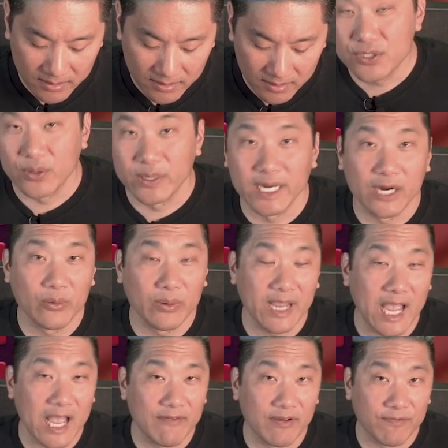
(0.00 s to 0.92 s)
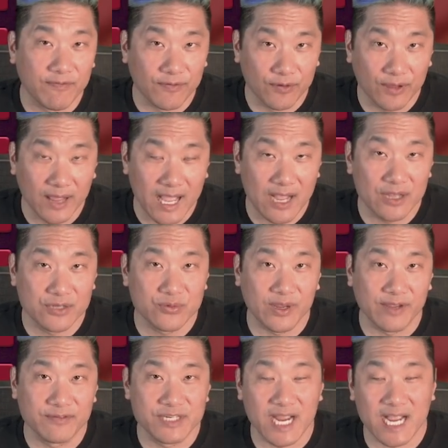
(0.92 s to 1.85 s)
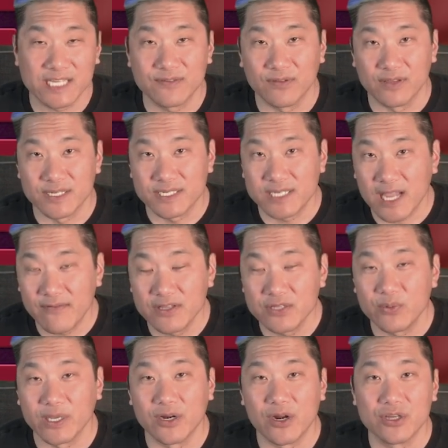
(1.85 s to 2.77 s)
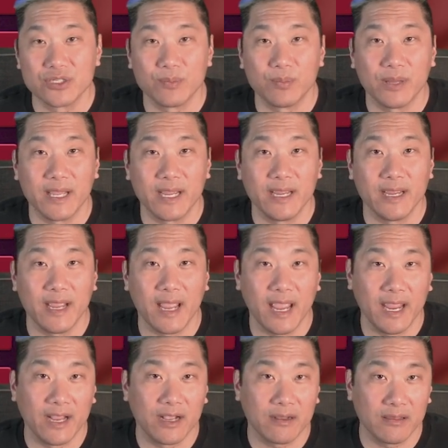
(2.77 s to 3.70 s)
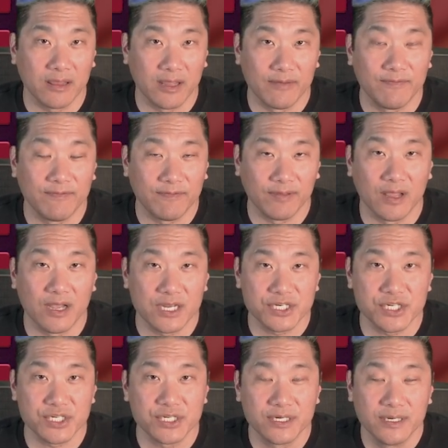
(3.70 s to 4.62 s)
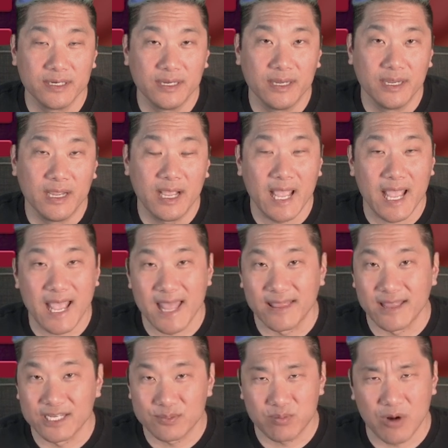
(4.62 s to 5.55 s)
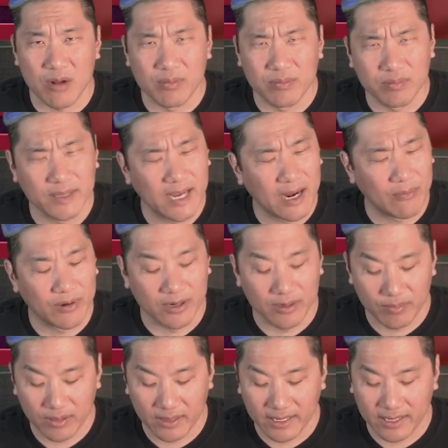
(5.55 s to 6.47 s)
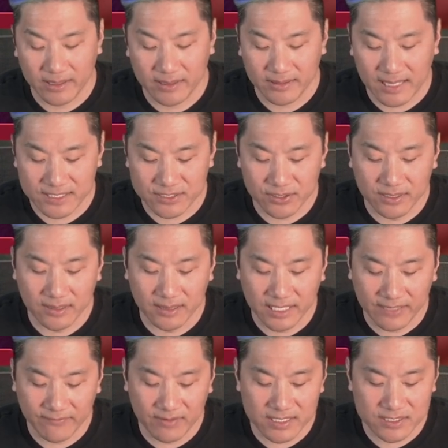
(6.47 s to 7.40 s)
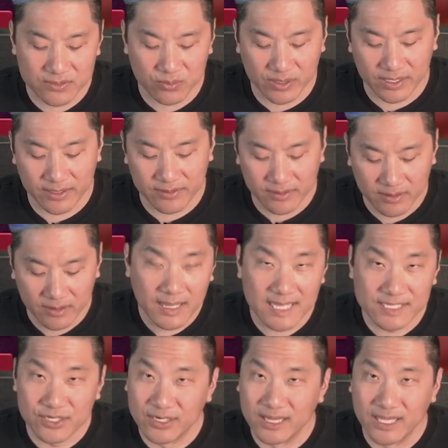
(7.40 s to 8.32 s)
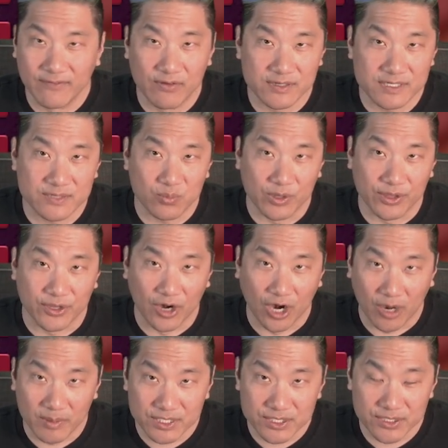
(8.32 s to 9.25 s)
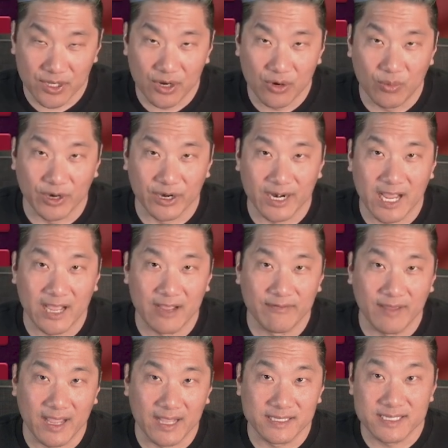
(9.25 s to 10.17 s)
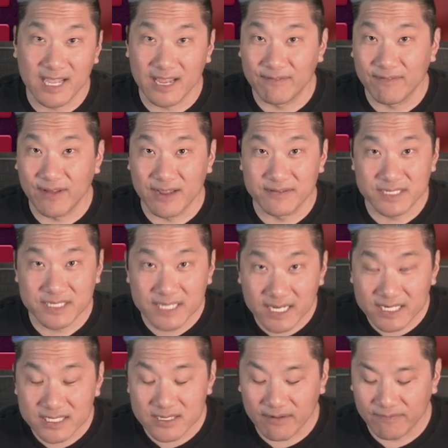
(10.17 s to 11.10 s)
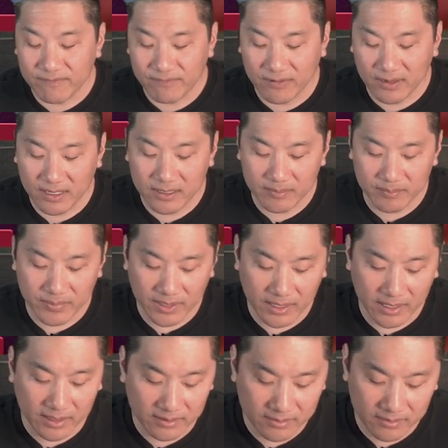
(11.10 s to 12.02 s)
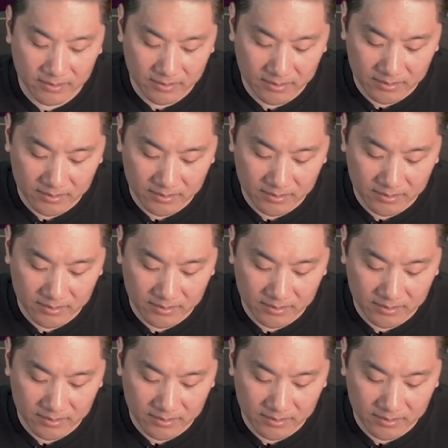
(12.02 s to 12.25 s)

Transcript: So here we have a full house. We have jacks full of 7s. We can also play a club flush, and that's probably how we're going to play it. That's going to leave us with garbage though. We're going to have a 10-5-6 up front, but